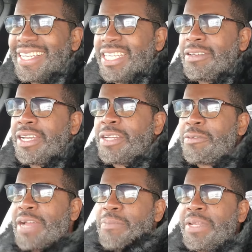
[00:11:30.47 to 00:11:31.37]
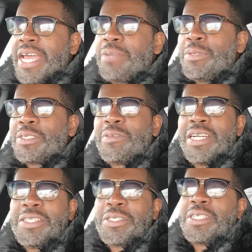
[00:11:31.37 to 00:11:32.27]
You out here wrapping animals
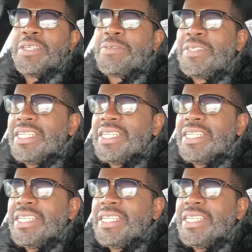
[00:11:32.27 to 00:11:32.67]
around yourself.